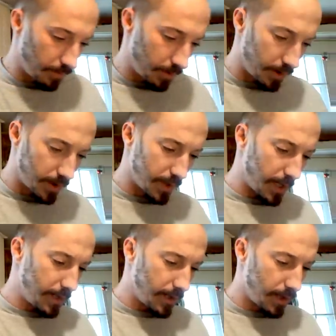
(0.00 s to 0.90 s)
It just
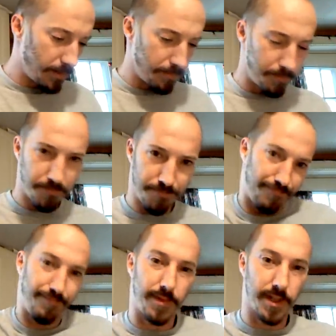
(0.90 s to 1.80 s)
ended up
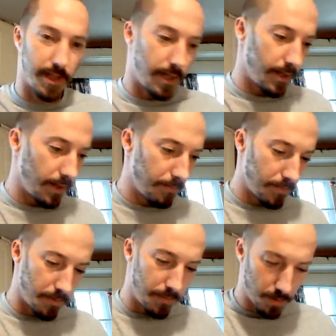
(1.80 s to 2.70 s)

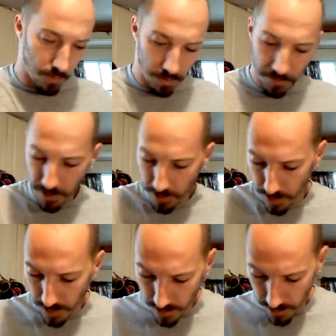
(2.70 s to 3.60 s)
to be cool about
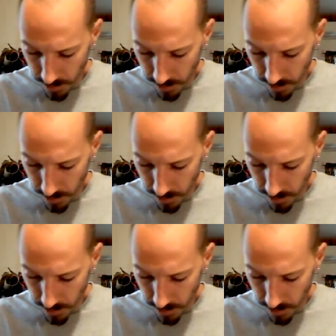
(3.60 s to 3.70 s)
these.